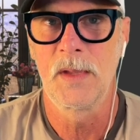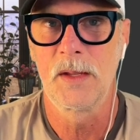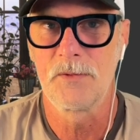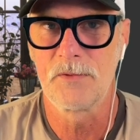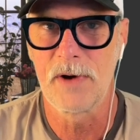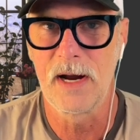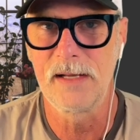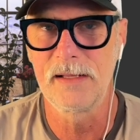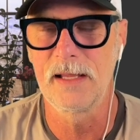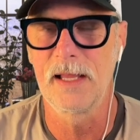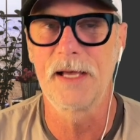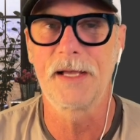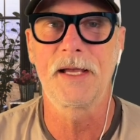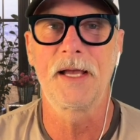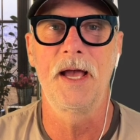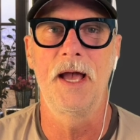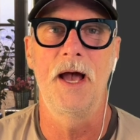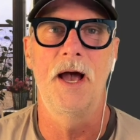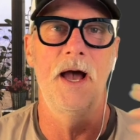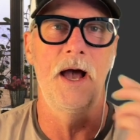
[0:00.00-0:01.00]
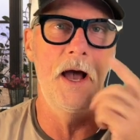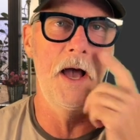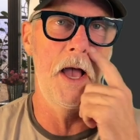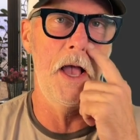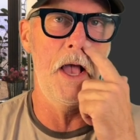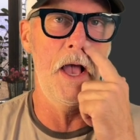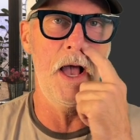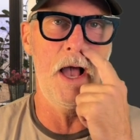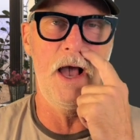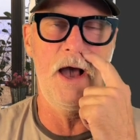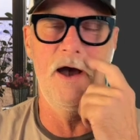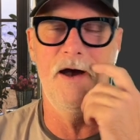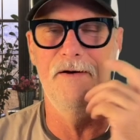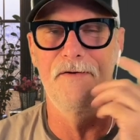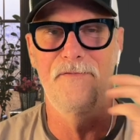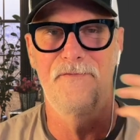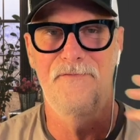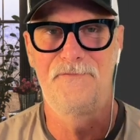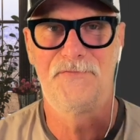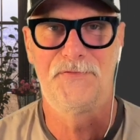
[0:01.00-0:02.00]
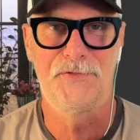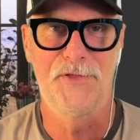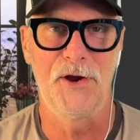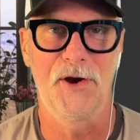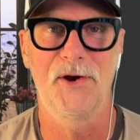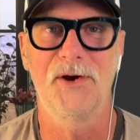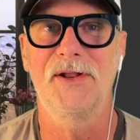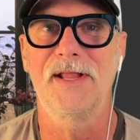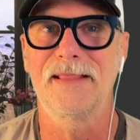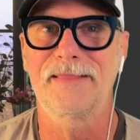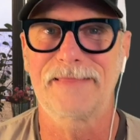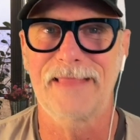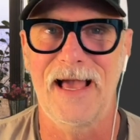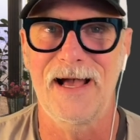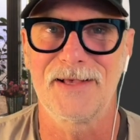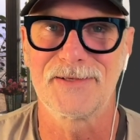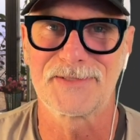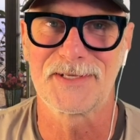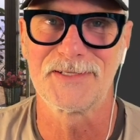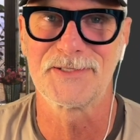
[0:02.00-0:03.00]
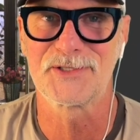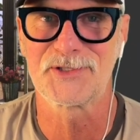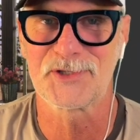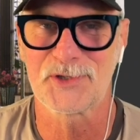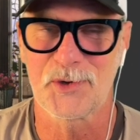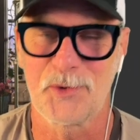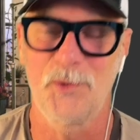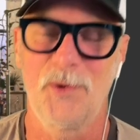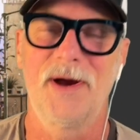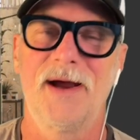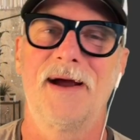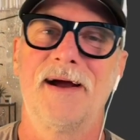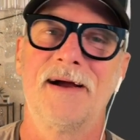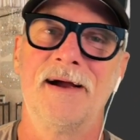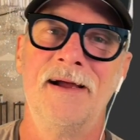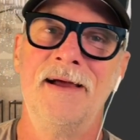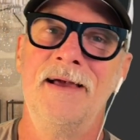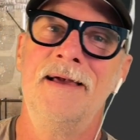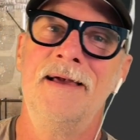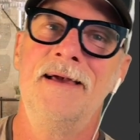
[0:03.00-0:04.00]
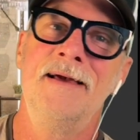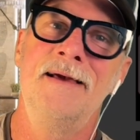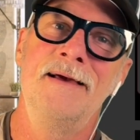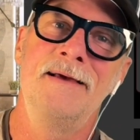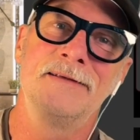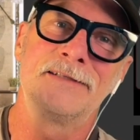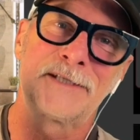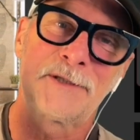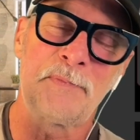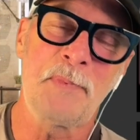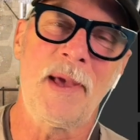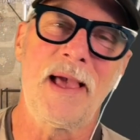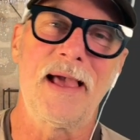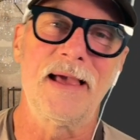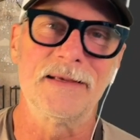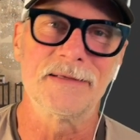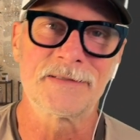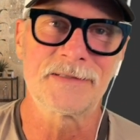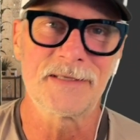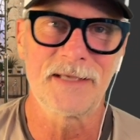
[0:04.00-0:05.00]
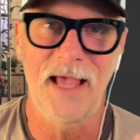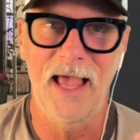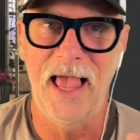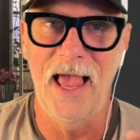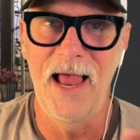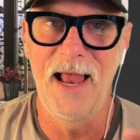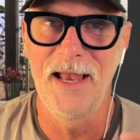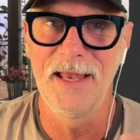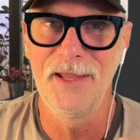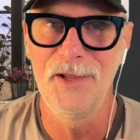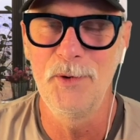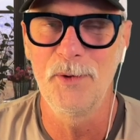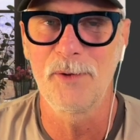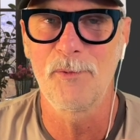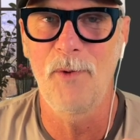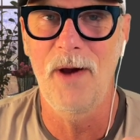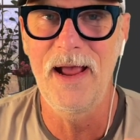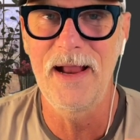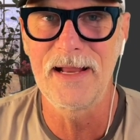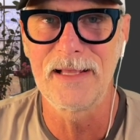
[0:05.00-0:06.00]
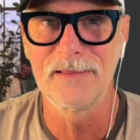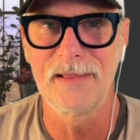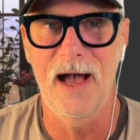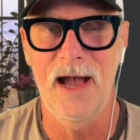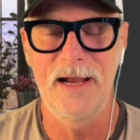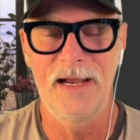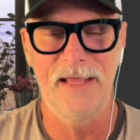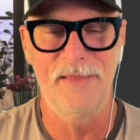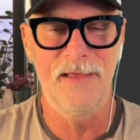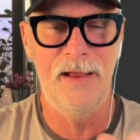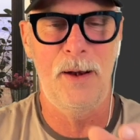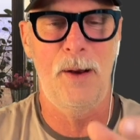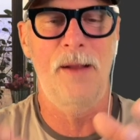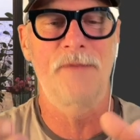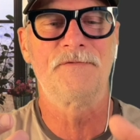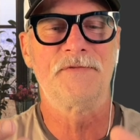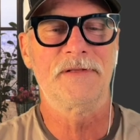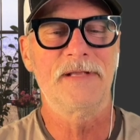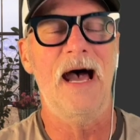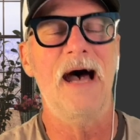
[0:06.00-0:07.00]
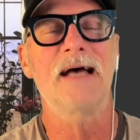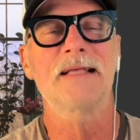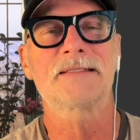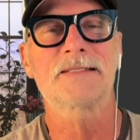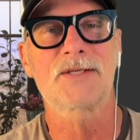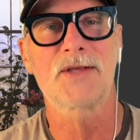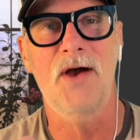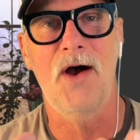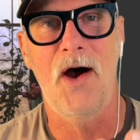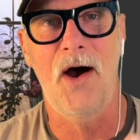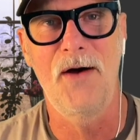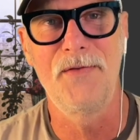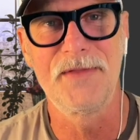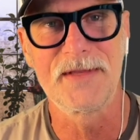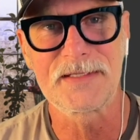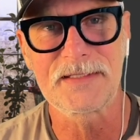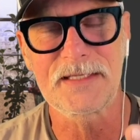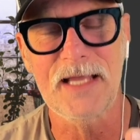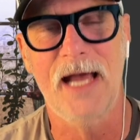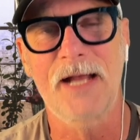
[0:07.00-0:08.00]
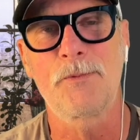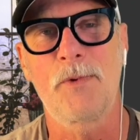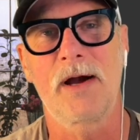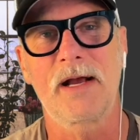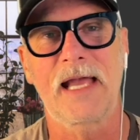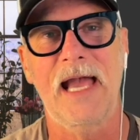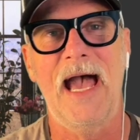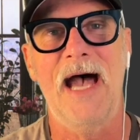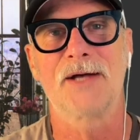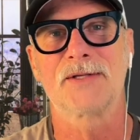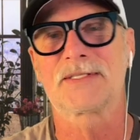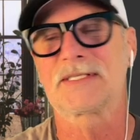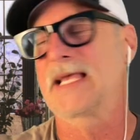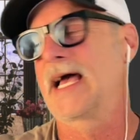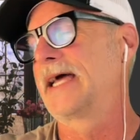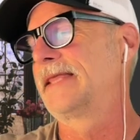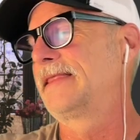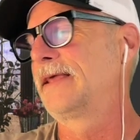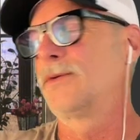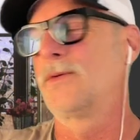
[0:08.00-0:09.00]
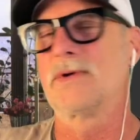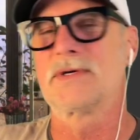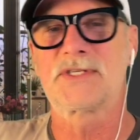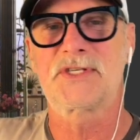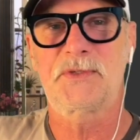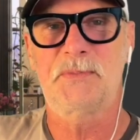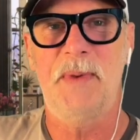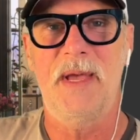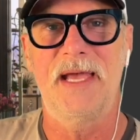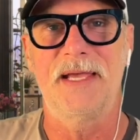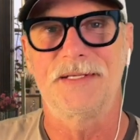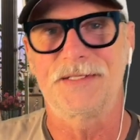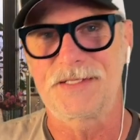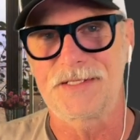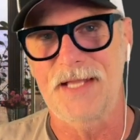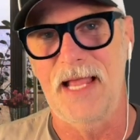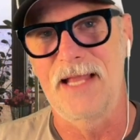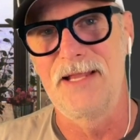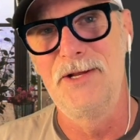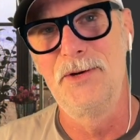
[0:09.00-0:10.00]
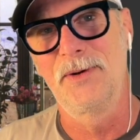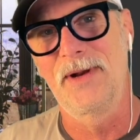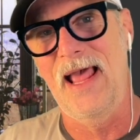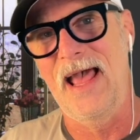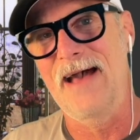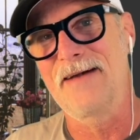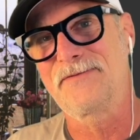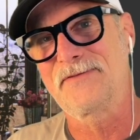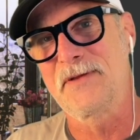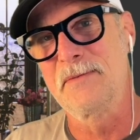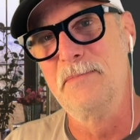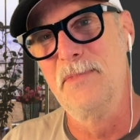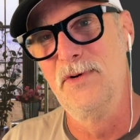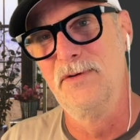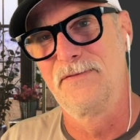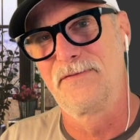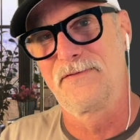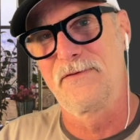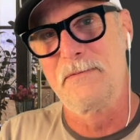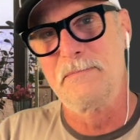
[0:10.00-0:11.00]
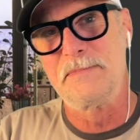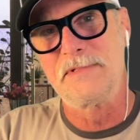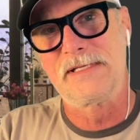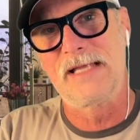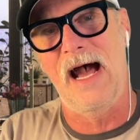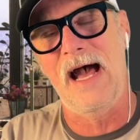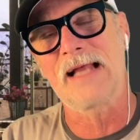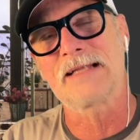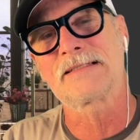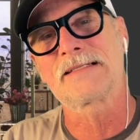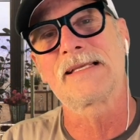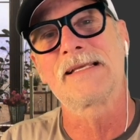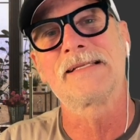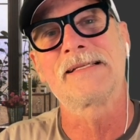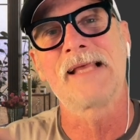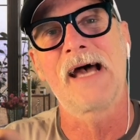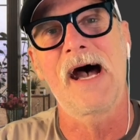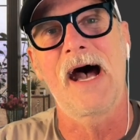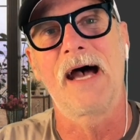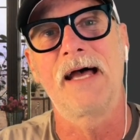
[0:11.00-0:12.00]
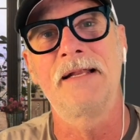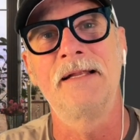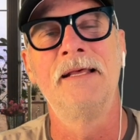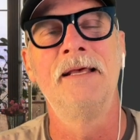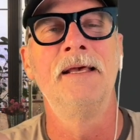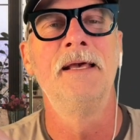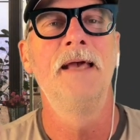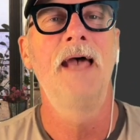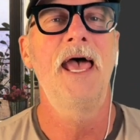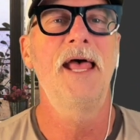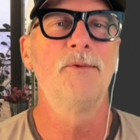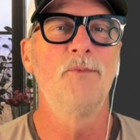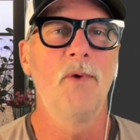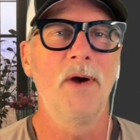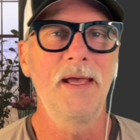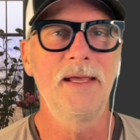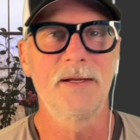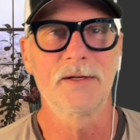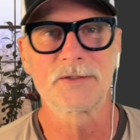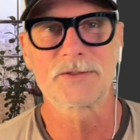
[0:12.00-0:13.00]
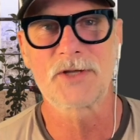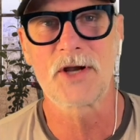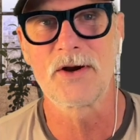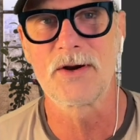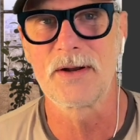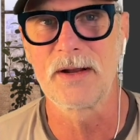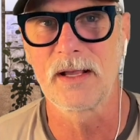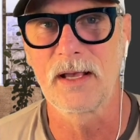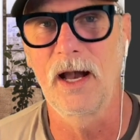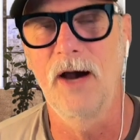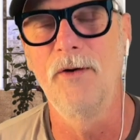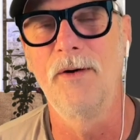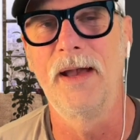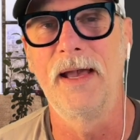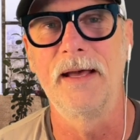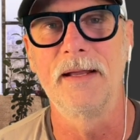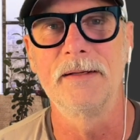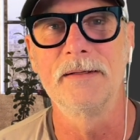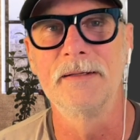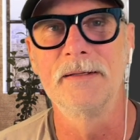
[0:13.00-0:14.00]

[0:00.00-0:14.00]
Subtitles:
right? Like a 30,000 square space. And you would wait in line, and they'd have dots on the sidewalk outside that were spaced. And you would have to move from dot to dot and wait your turn to go in.